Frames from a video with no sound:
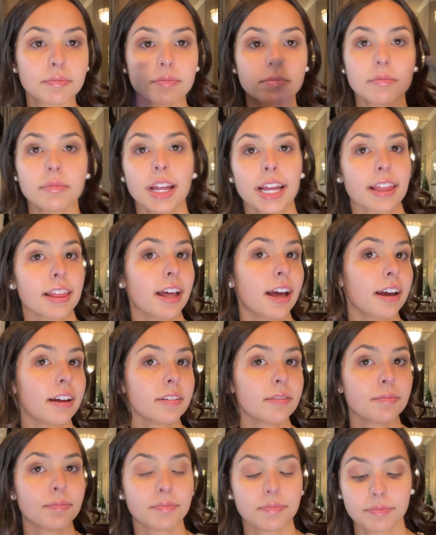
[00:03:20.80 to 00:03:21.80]
Like that.
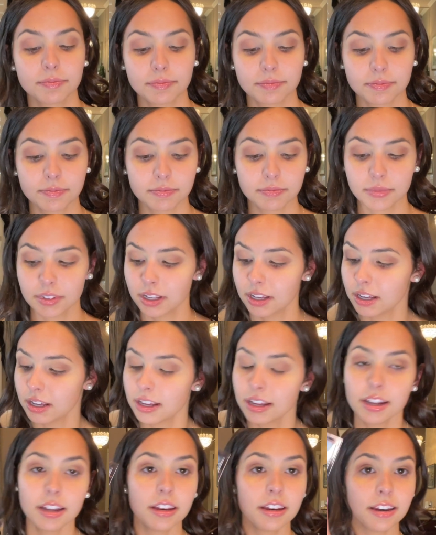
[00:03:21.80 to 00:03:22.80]

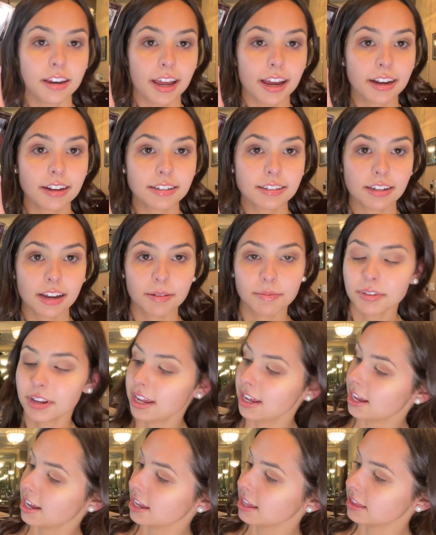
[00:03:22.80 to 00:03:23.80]
Next, I'm
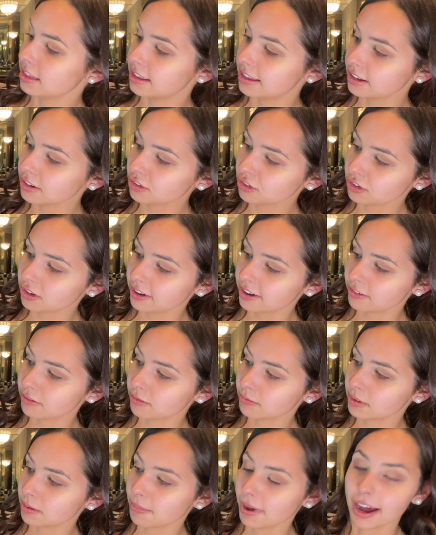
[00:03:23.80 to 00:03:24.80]
taking this shade
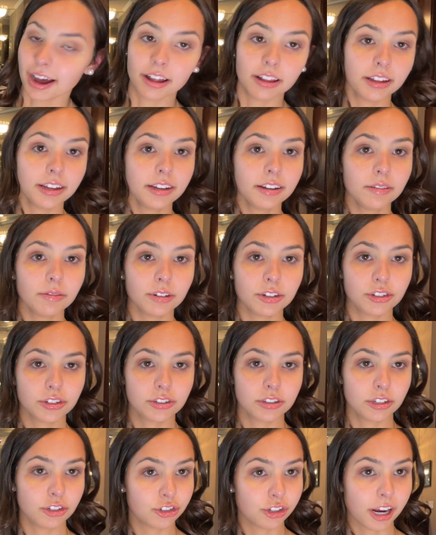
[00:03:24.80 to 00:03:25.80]
from the palette, which is
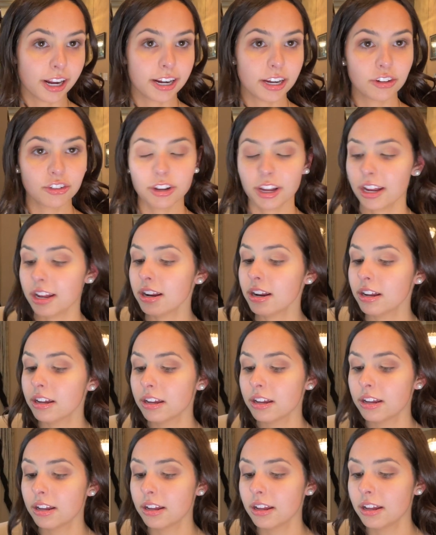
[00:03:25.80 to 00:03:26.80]
the shiny shade,
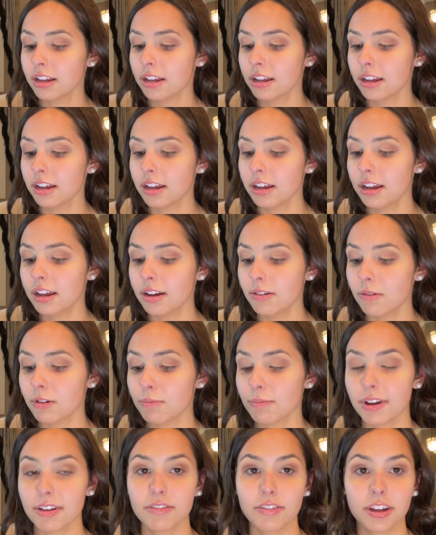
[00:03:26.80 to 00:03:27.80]
with
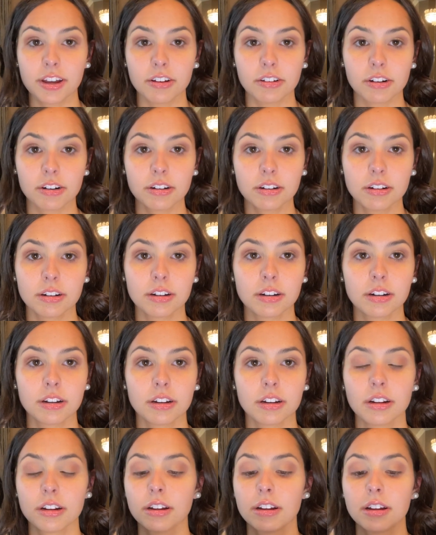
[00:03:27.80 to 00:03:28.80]
my finger,
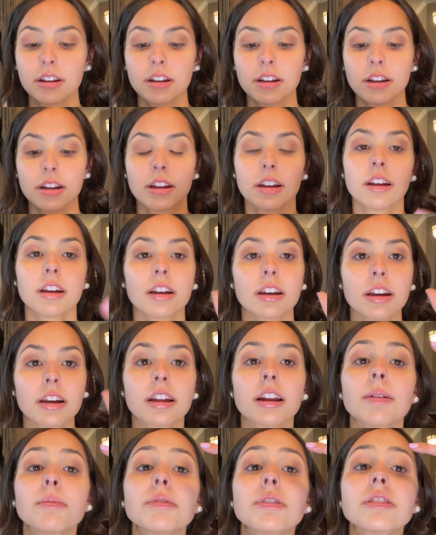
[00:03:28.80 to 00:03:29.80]
and
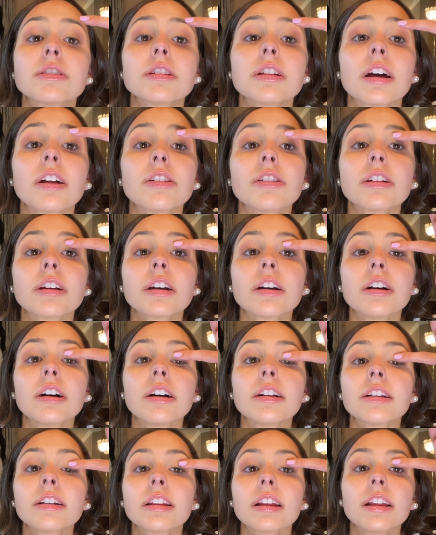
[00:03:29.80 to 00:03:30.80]
I'm just touching it
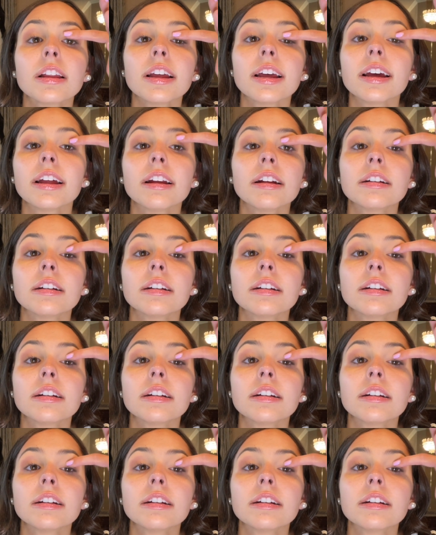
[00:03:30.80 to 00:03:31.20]
onto the lid.